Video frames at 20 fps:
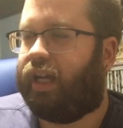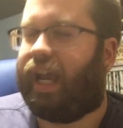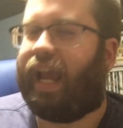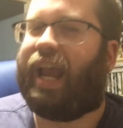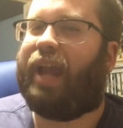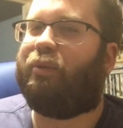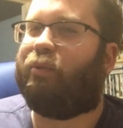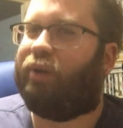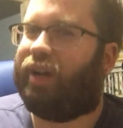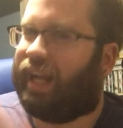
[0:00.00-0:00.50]

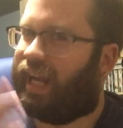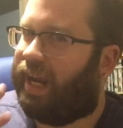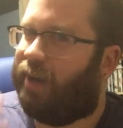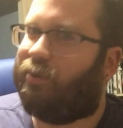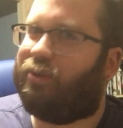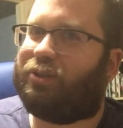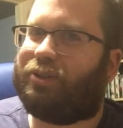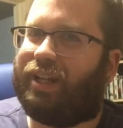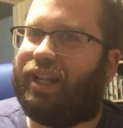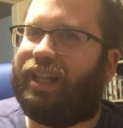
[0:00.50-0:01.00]
And
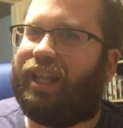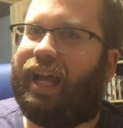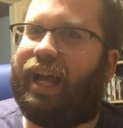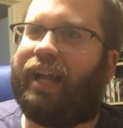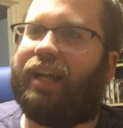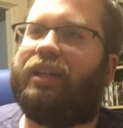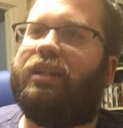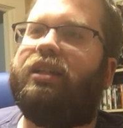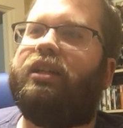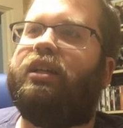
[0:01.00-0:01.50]
here's what I
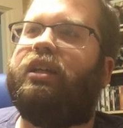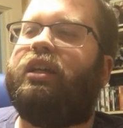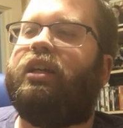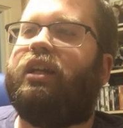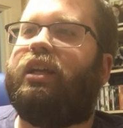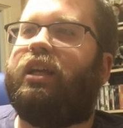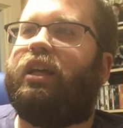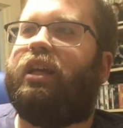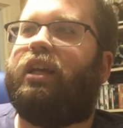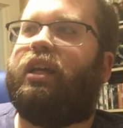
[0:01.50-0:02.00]
like:
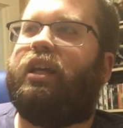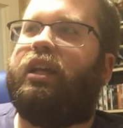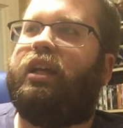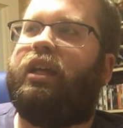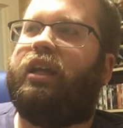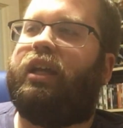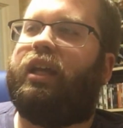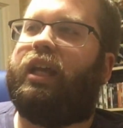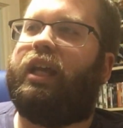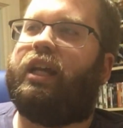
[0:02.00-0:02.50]

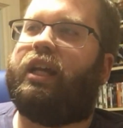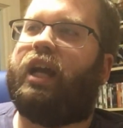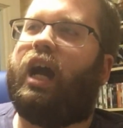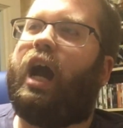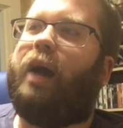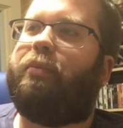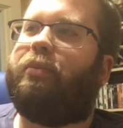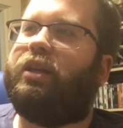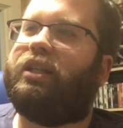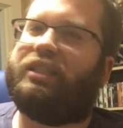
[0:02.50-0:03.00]
He
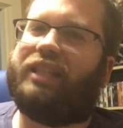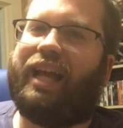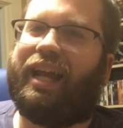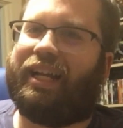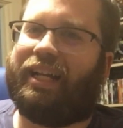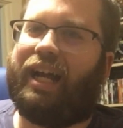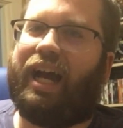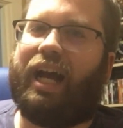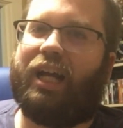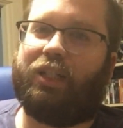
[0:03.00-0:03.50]
copies
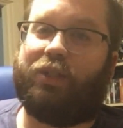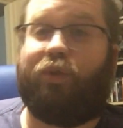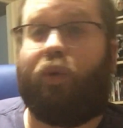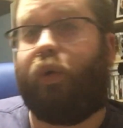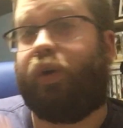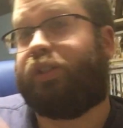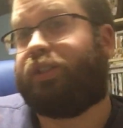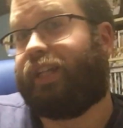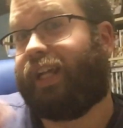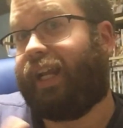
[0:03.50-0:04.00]
that guy's
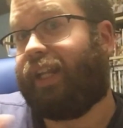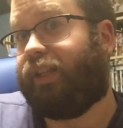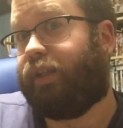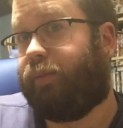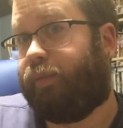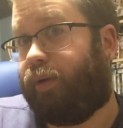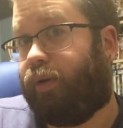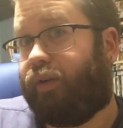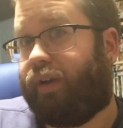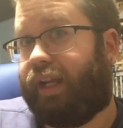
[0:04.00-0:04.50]
voice to get in the
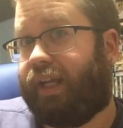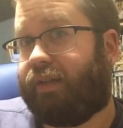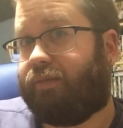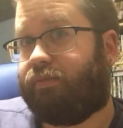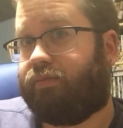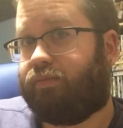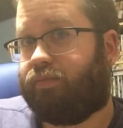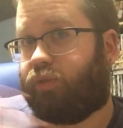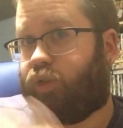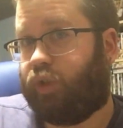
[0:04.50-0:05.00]

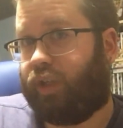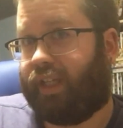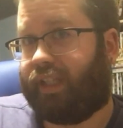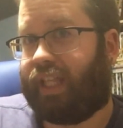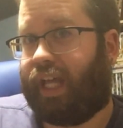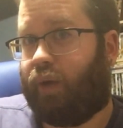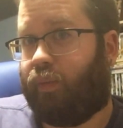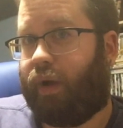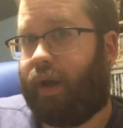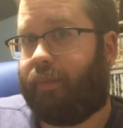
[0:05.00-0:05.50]
building to get
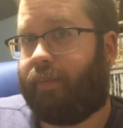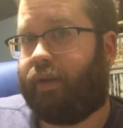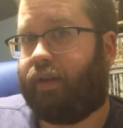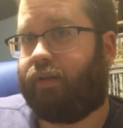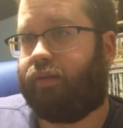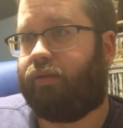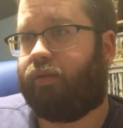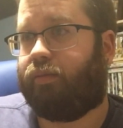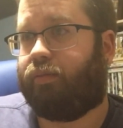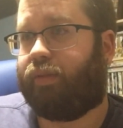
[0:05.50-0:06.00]
that
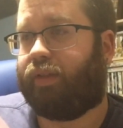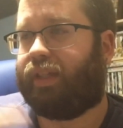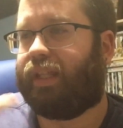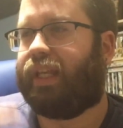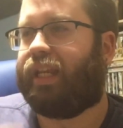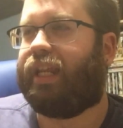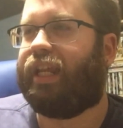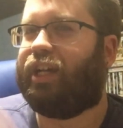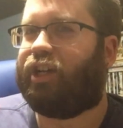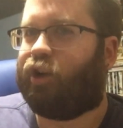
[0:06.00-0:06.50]
weapon, but
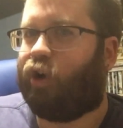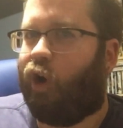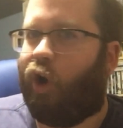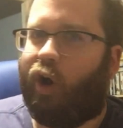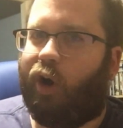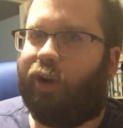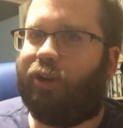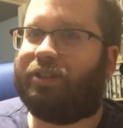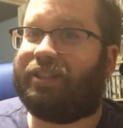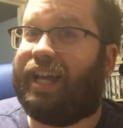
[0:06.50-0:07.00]
then he
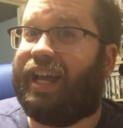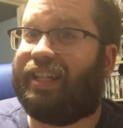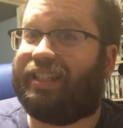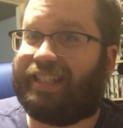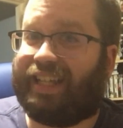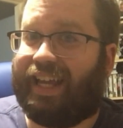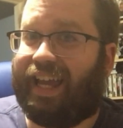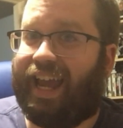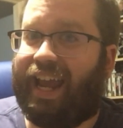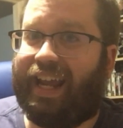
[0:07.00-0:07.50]
calls as
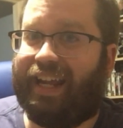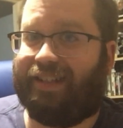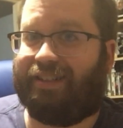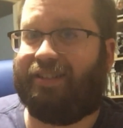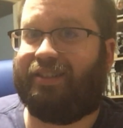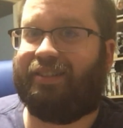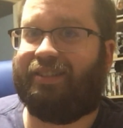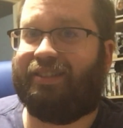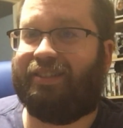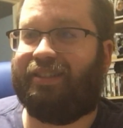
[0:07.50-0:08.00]

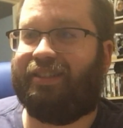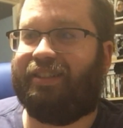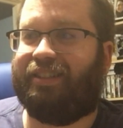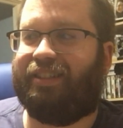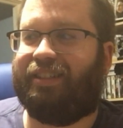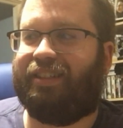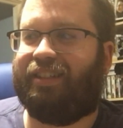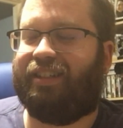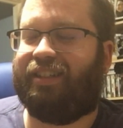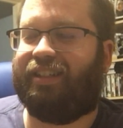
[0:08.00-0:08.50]
Kate.
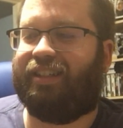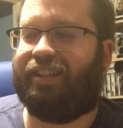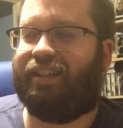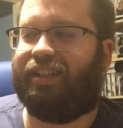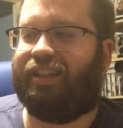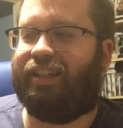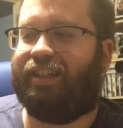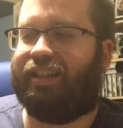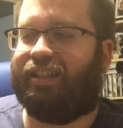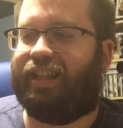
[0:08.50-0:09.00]

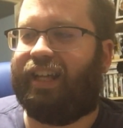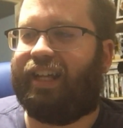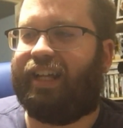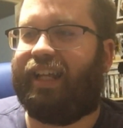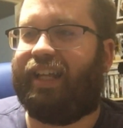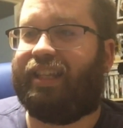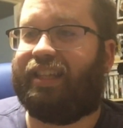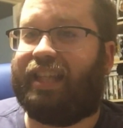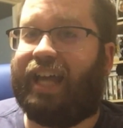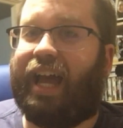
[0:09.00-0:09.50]
Like,
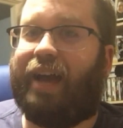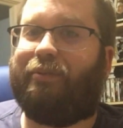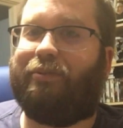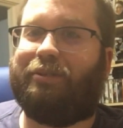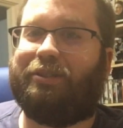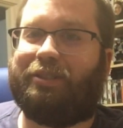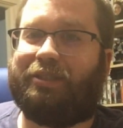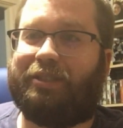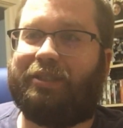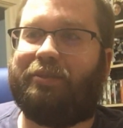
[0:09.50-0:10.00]
that
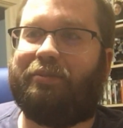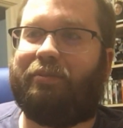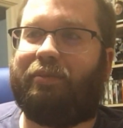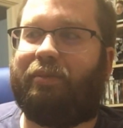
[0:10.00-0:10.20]
was...